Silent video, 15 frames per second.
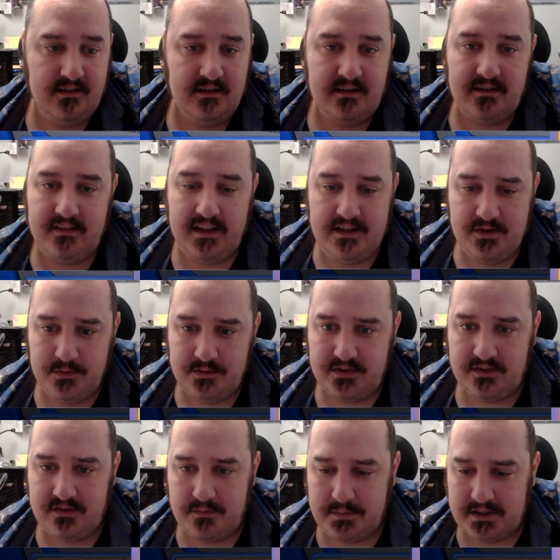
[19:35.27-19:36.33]
Did they use
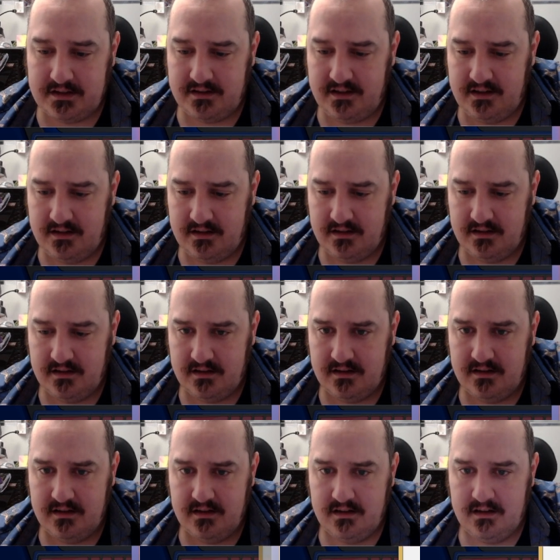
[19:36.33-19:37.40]
this ability?
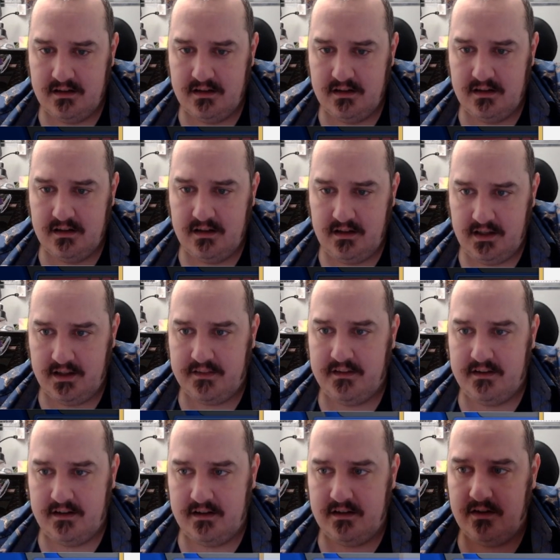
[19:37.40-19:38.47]
Yeah, they
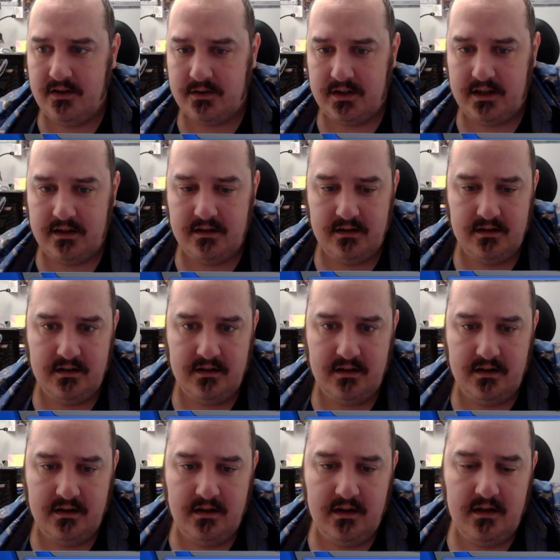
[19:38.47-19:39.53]
did. Okay.
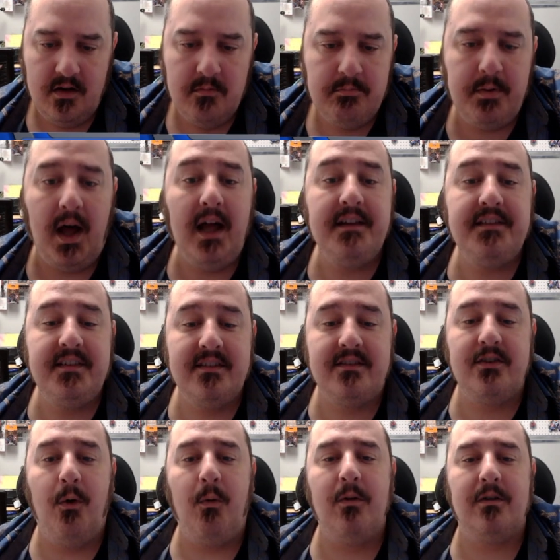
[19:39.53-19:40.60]

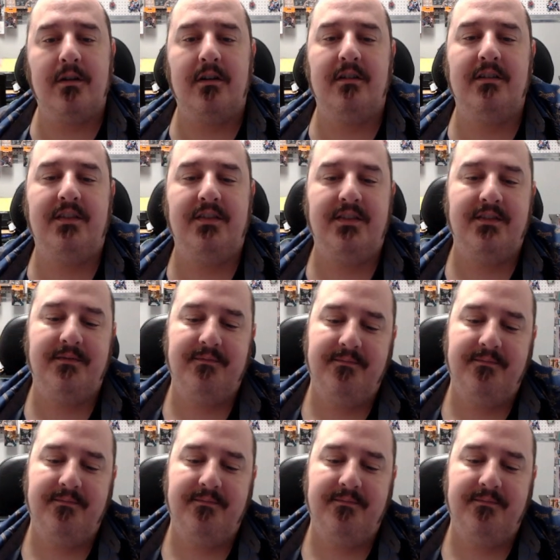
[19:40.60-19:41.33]
Boss's orders!